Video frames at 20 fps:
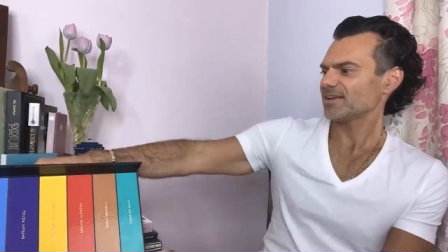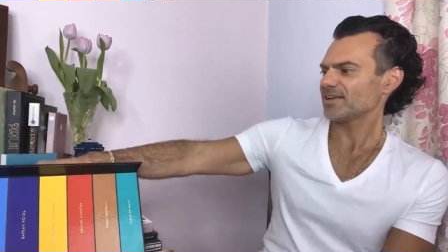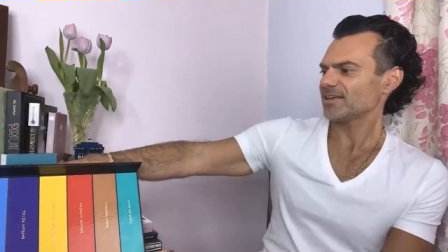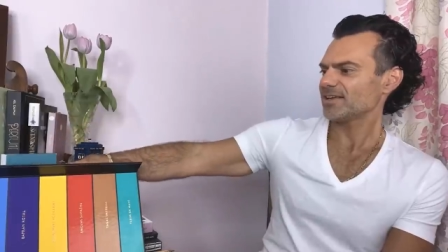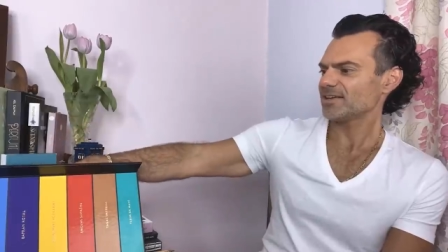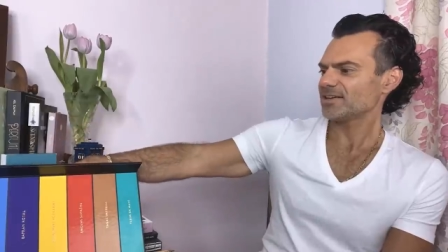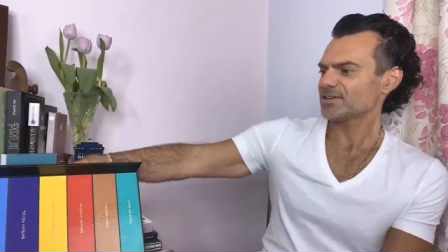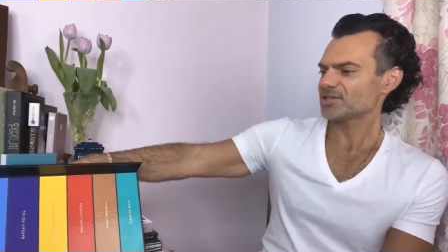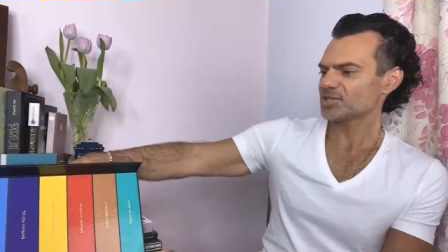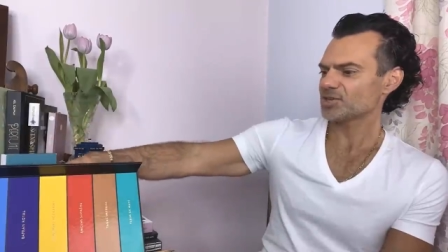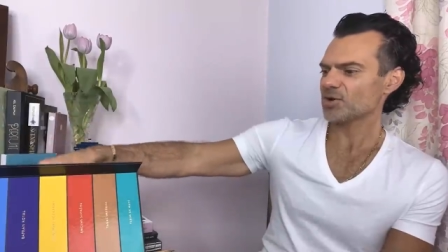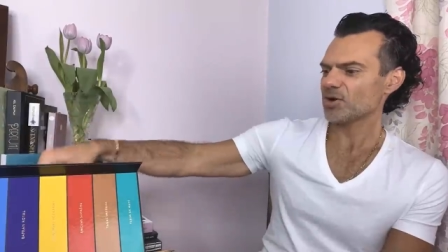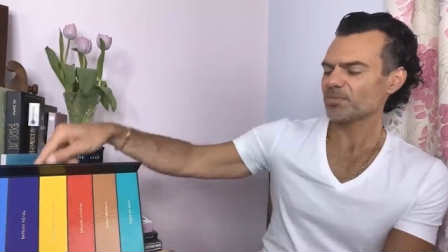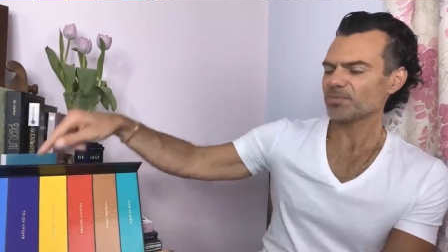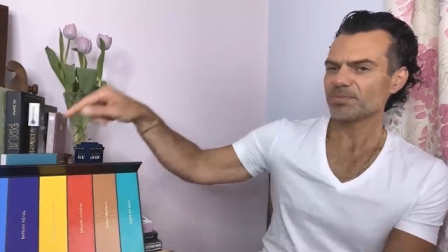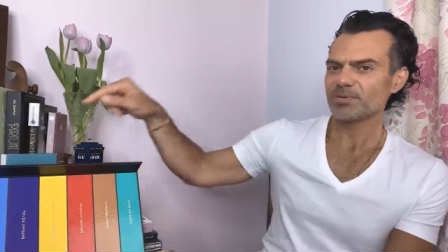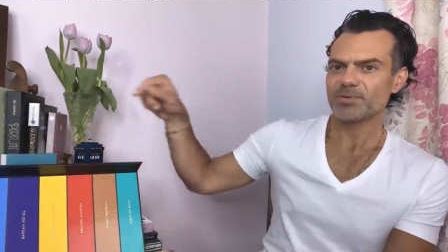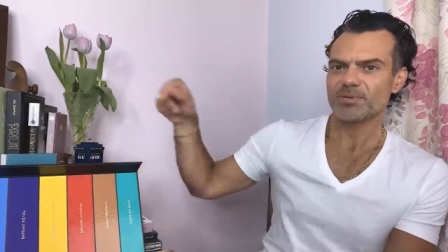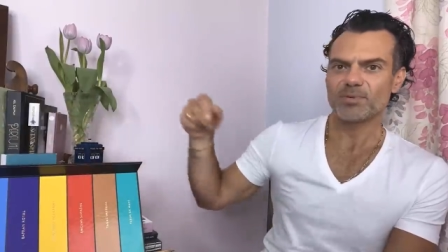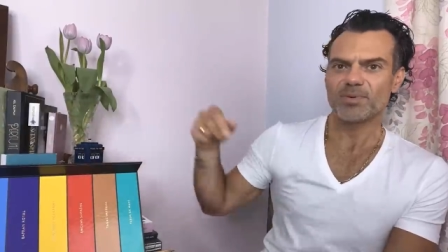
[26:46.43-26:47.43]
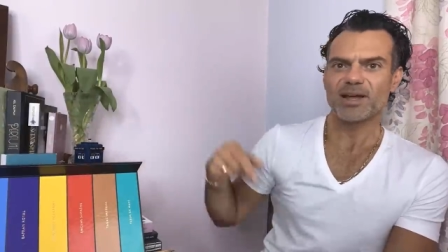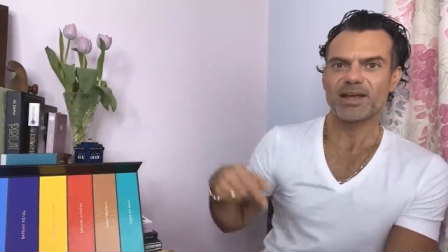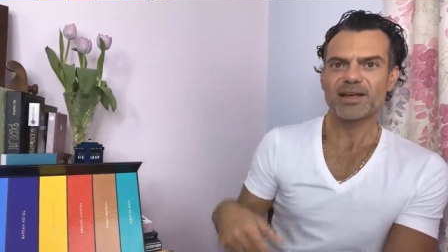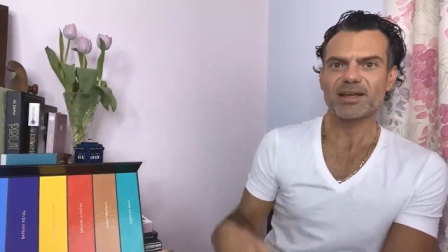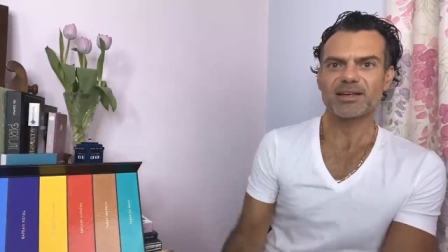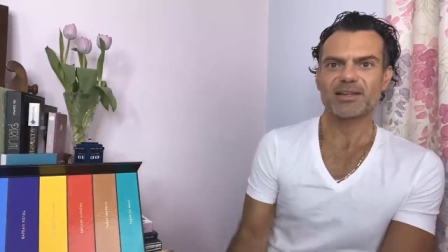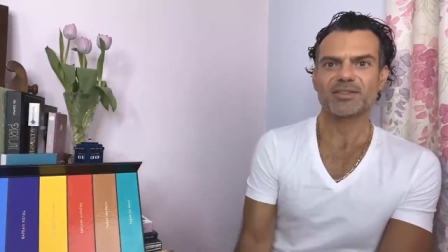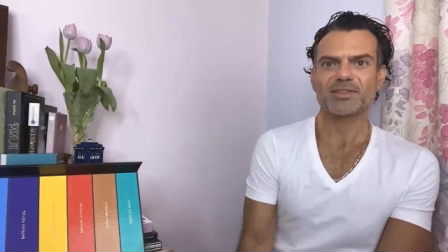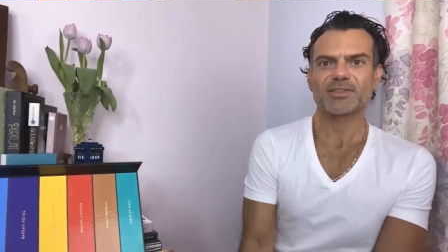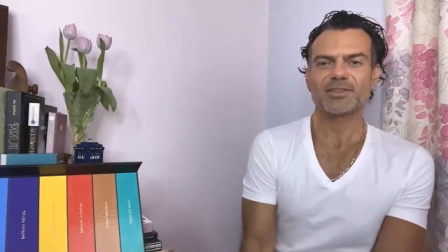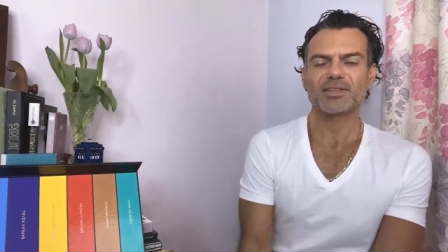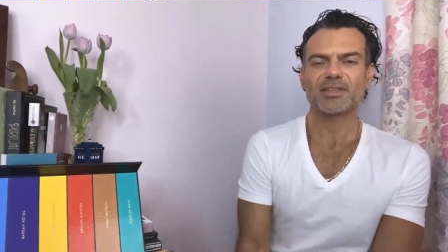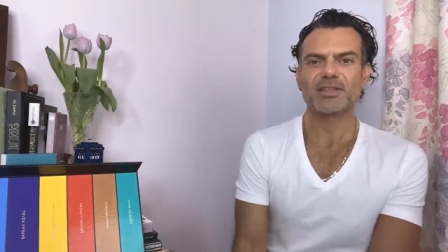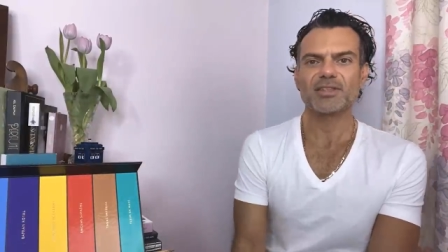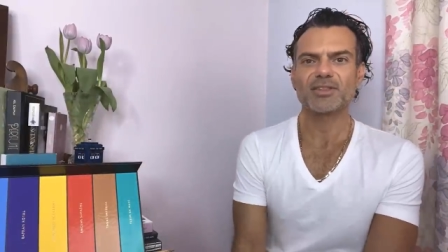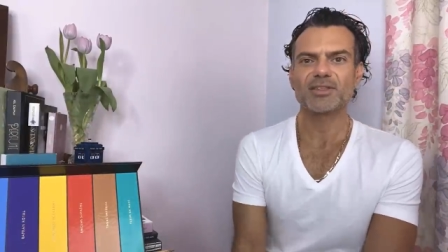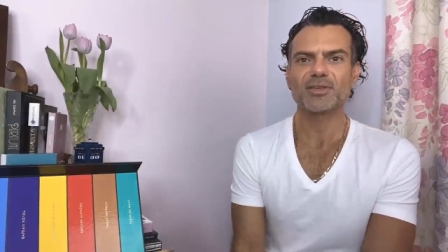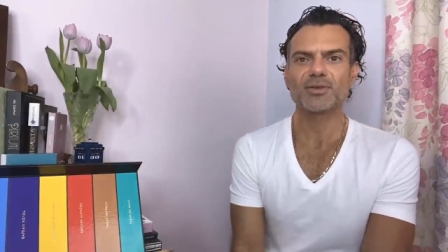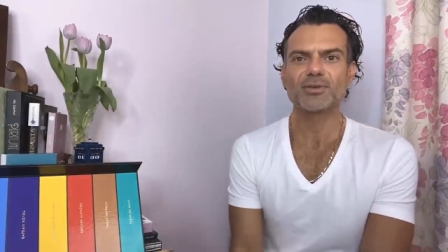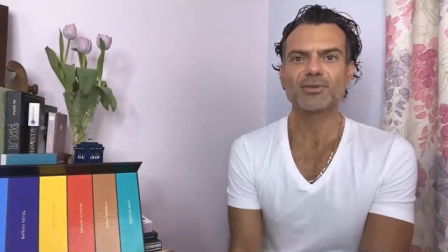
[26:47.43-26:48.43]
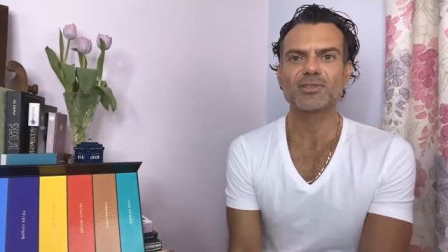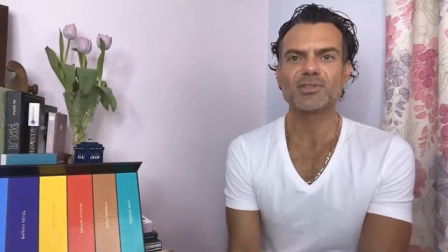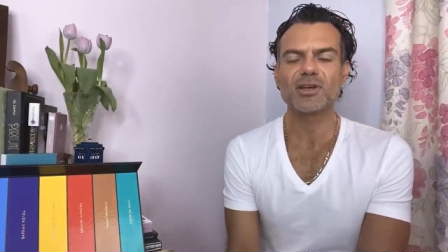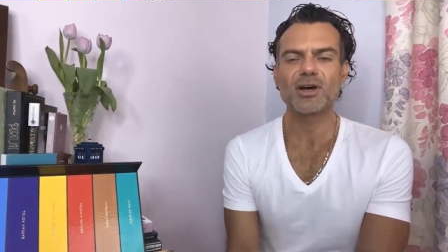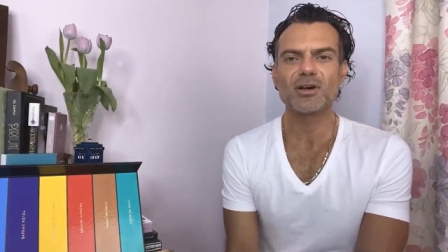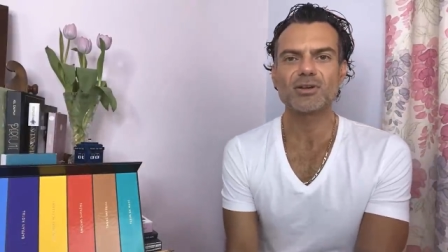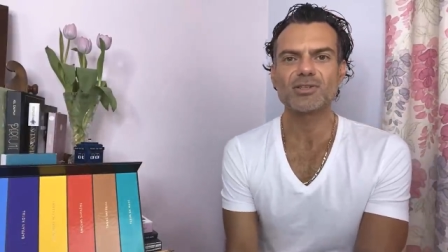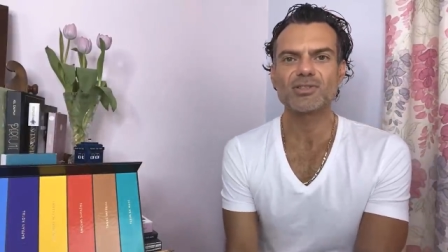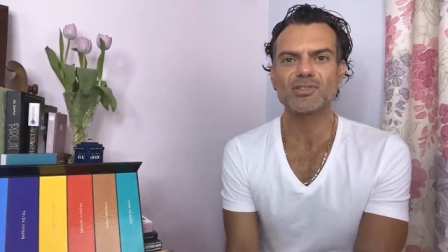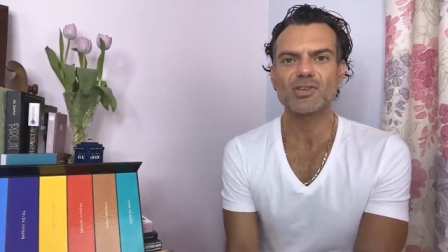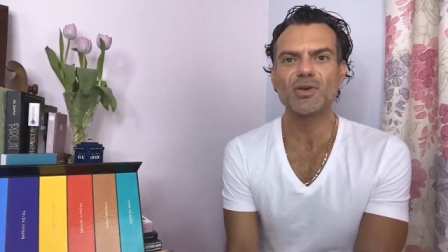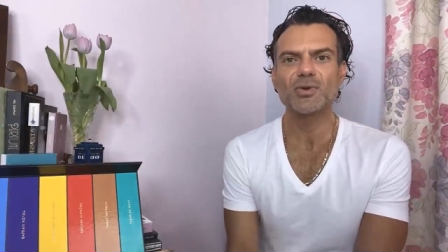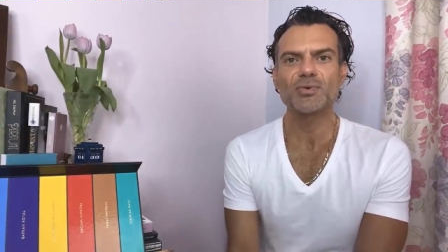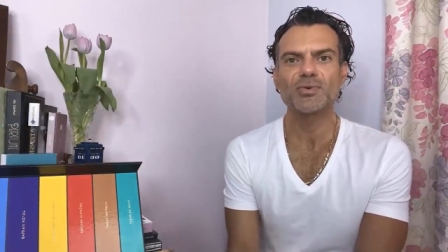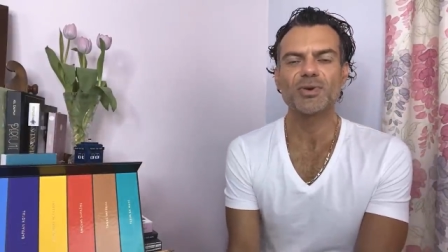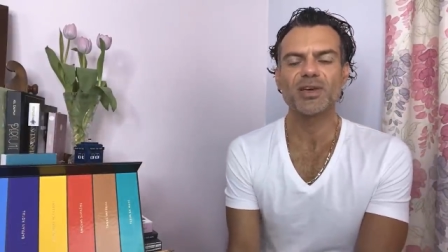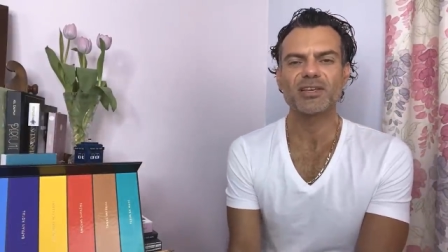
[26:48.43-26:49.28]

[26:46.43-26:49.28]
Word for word: in a shop where the the goods are so